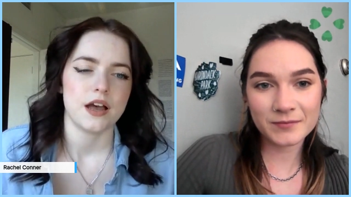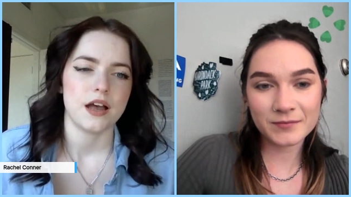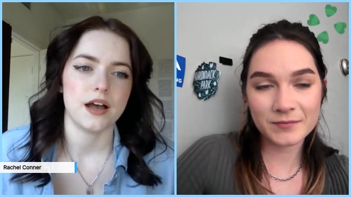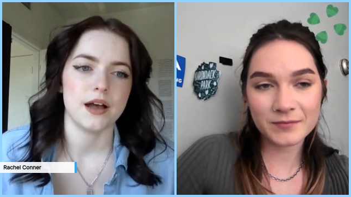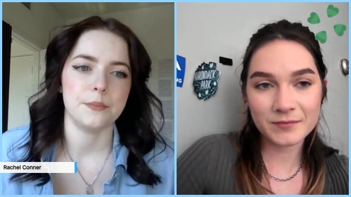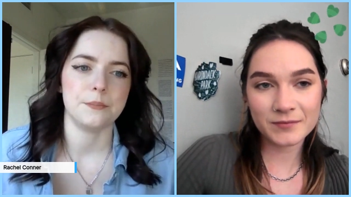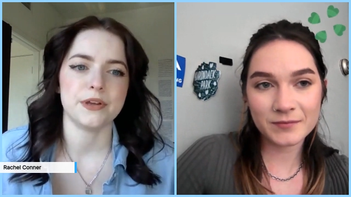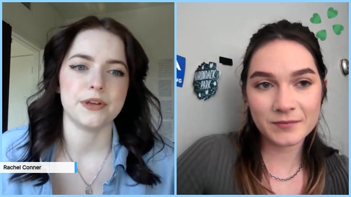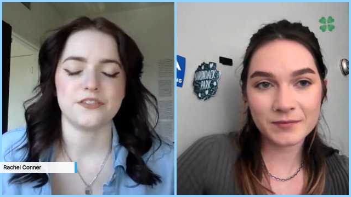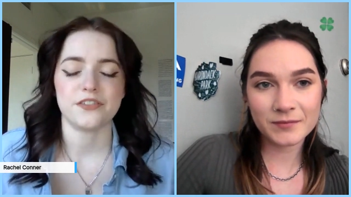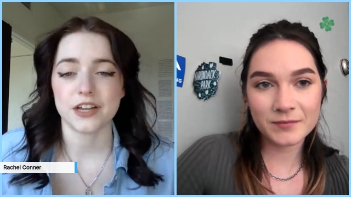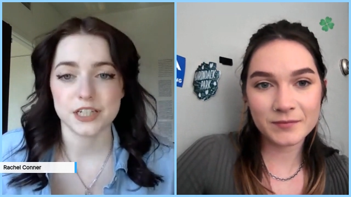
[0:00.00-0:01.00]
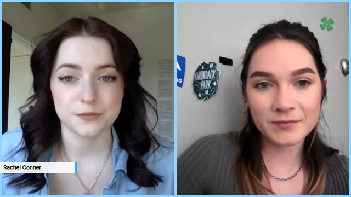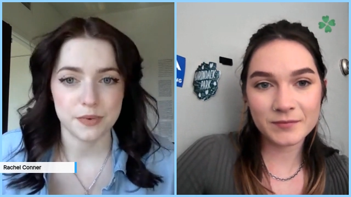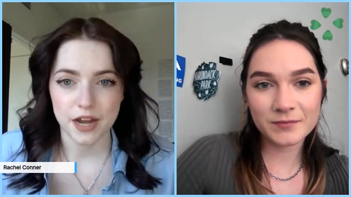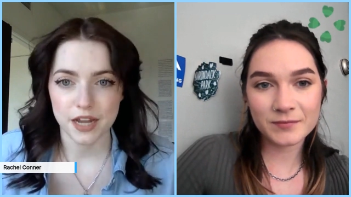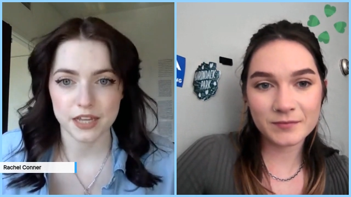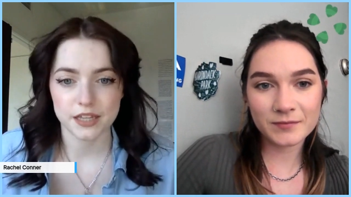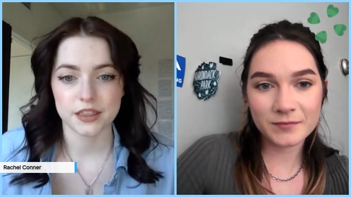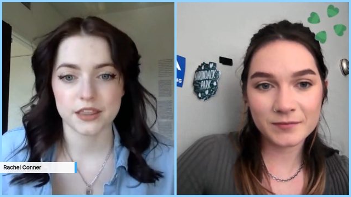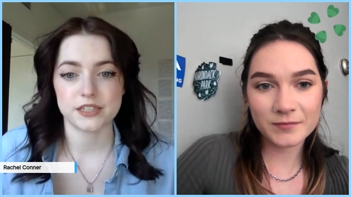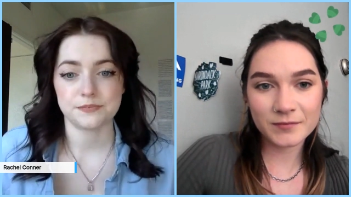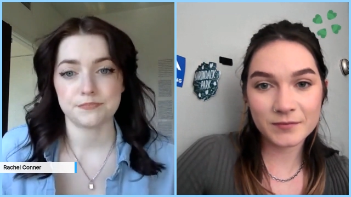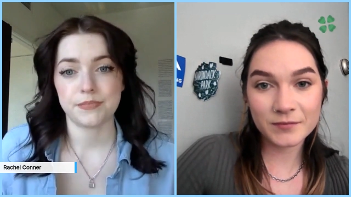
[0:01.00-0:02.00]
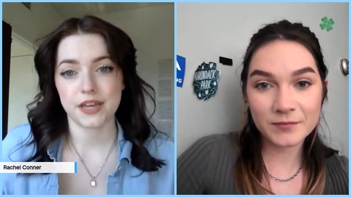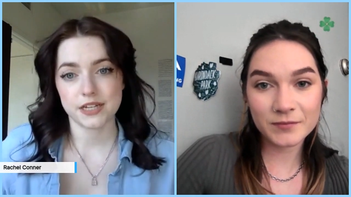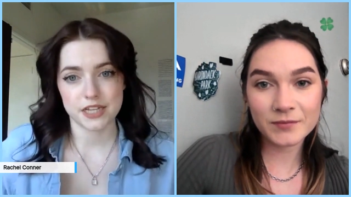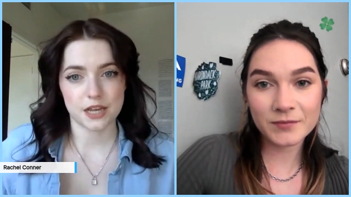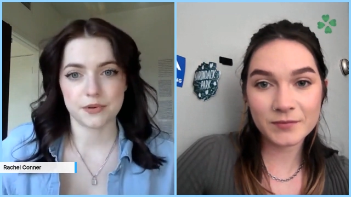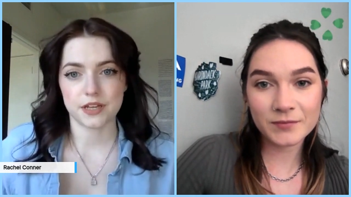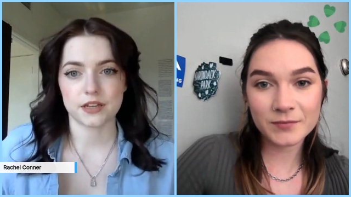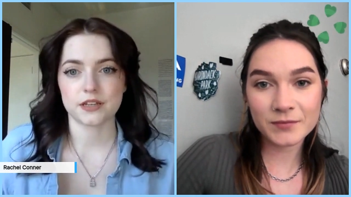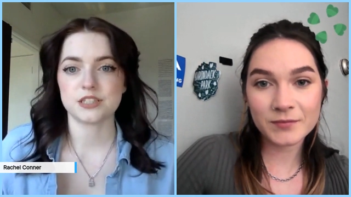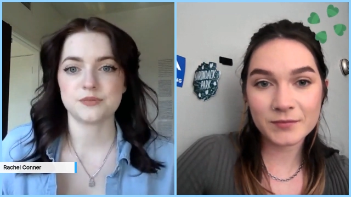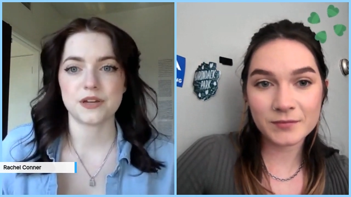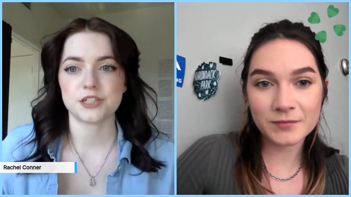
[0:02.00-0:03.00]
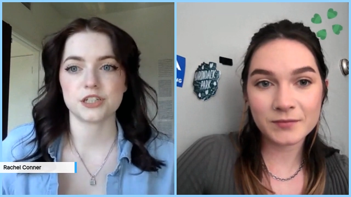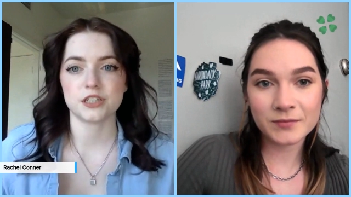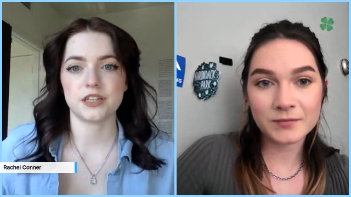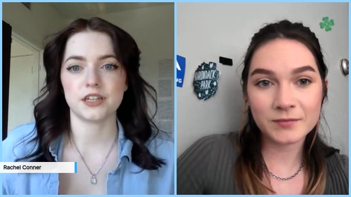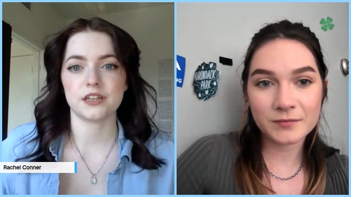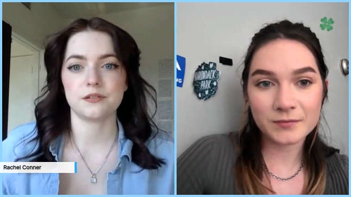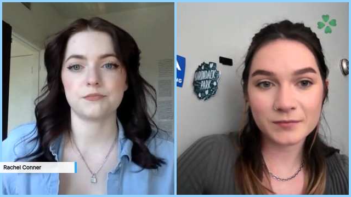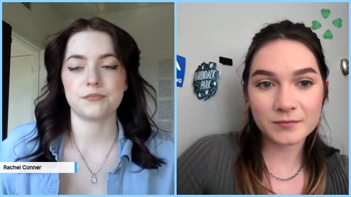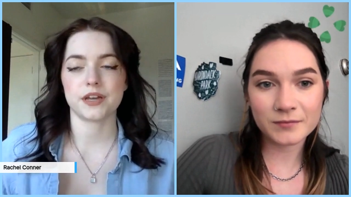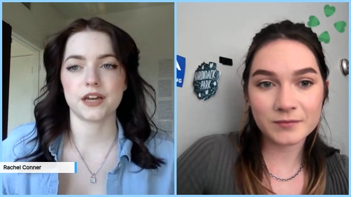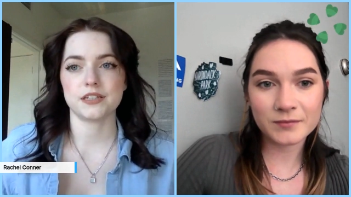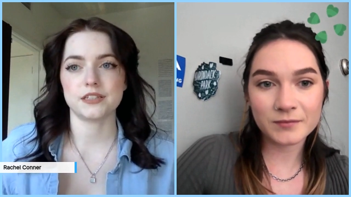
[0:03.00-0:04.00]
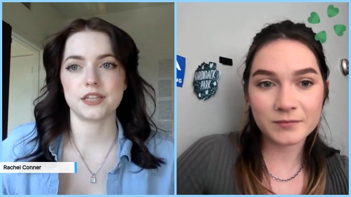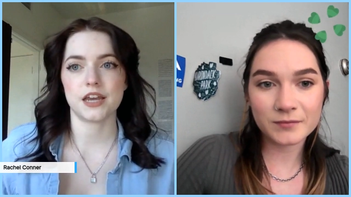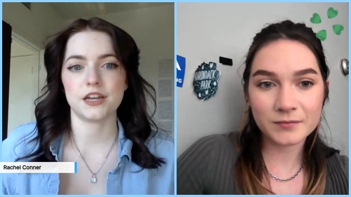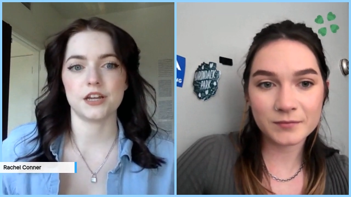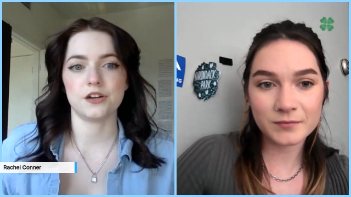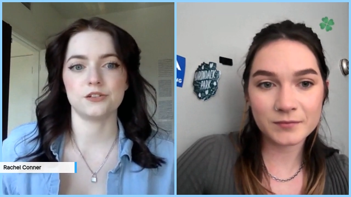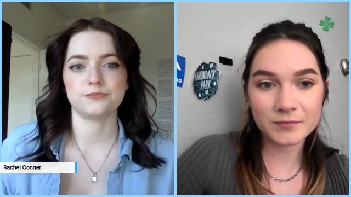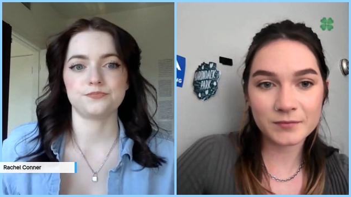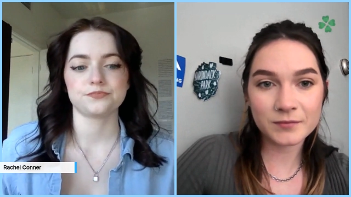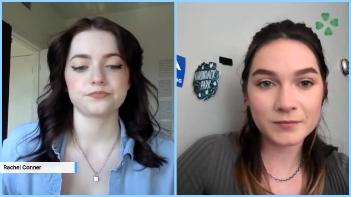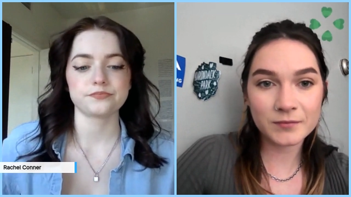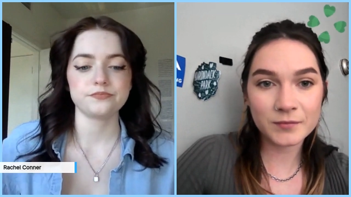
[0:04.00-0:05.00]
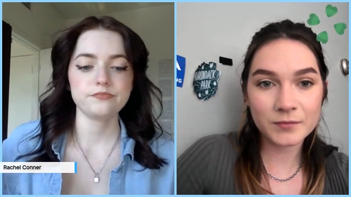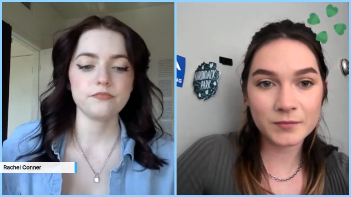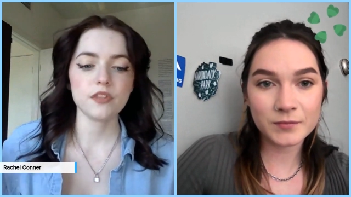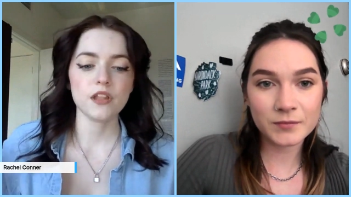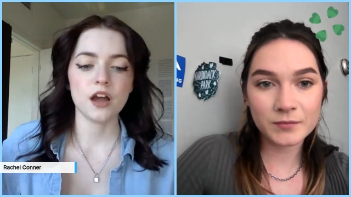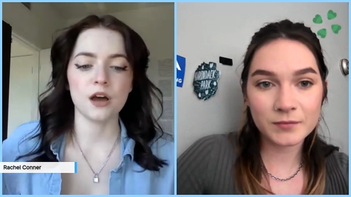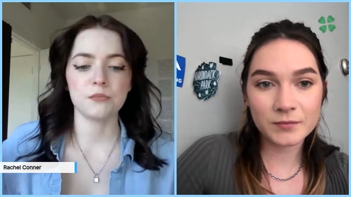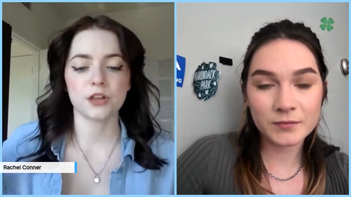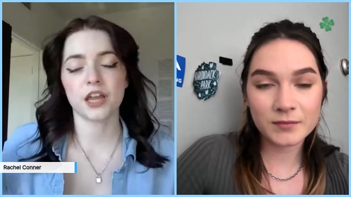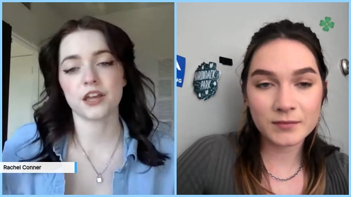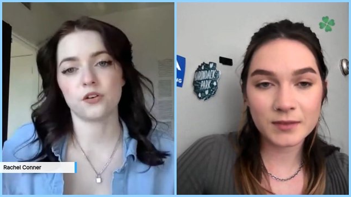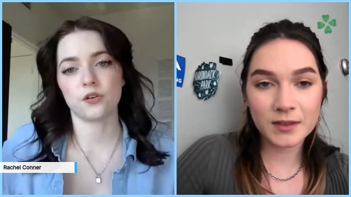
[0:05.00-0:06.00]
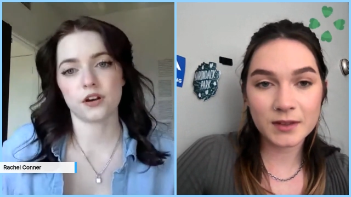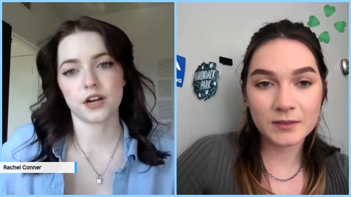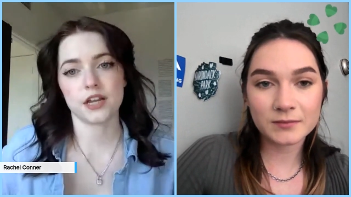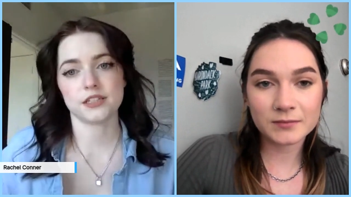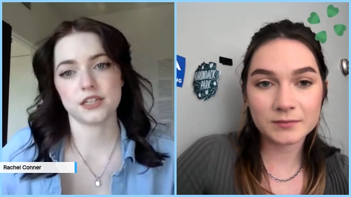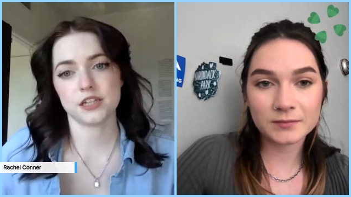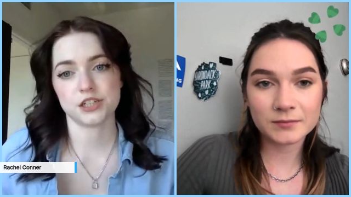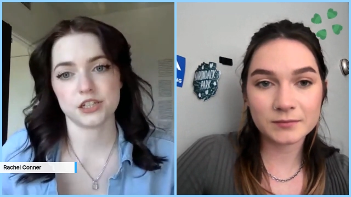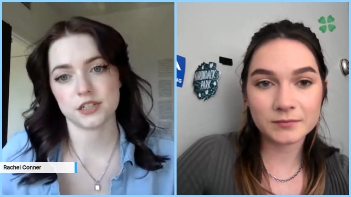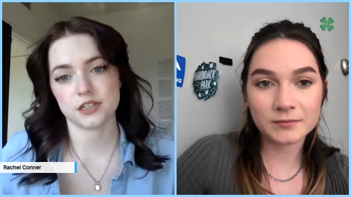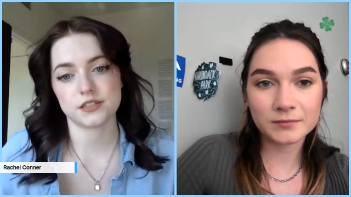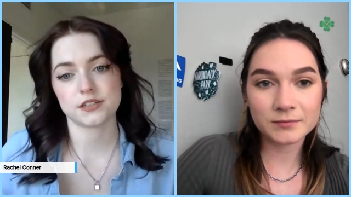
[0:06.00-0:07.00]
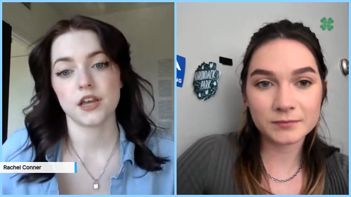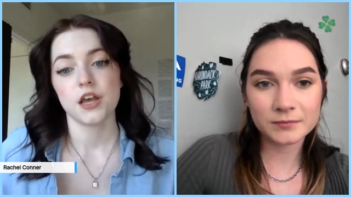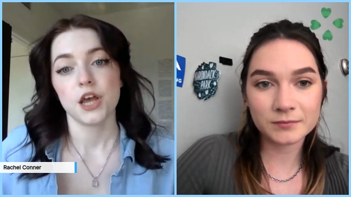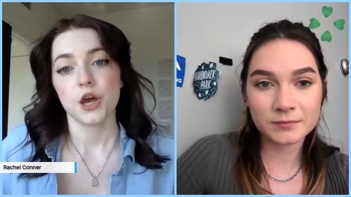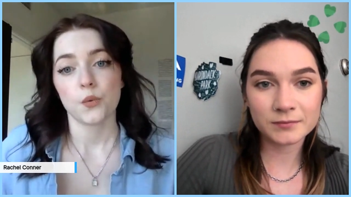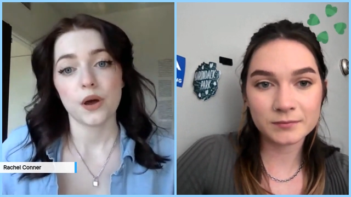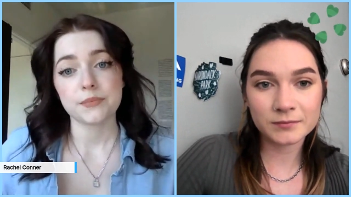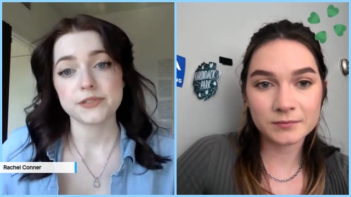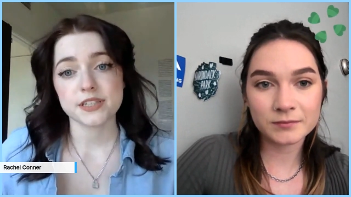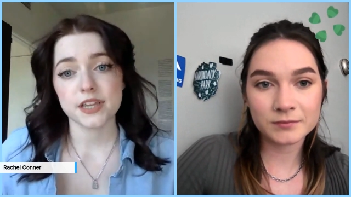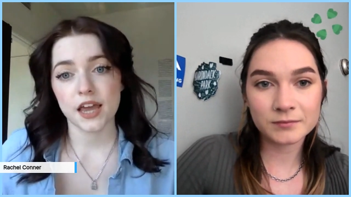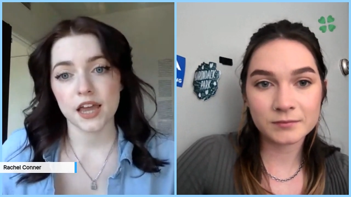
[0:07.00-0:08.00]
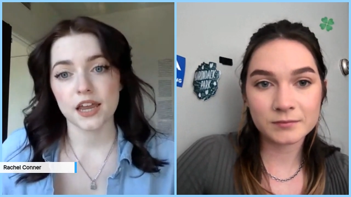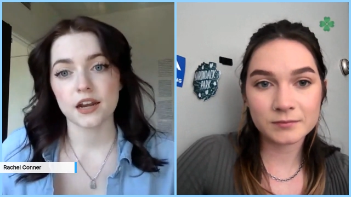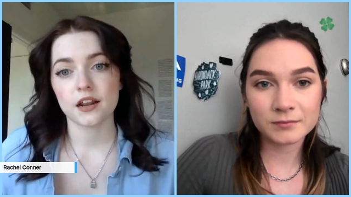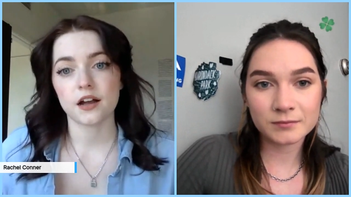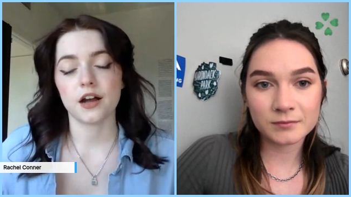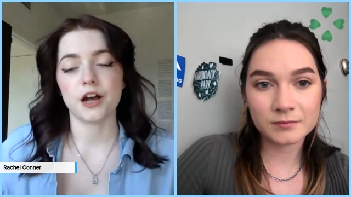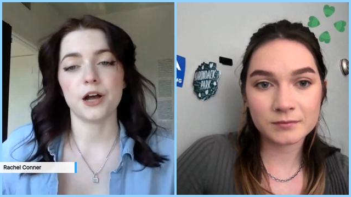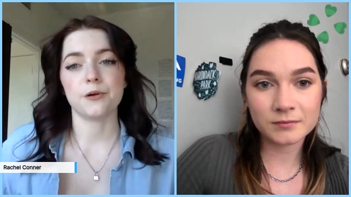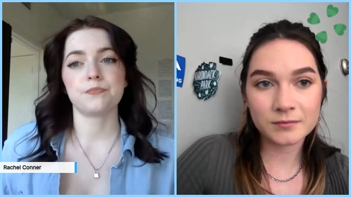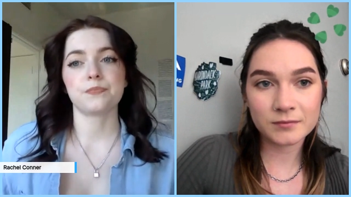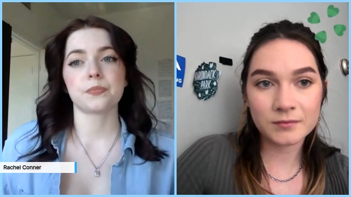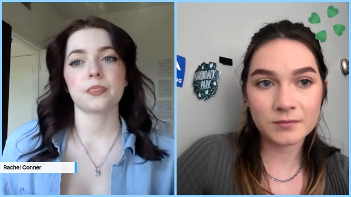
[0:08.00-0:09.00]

Speaker 1: uh, been affected by the pandemic, especially because I know um, looking at the organization's website, um,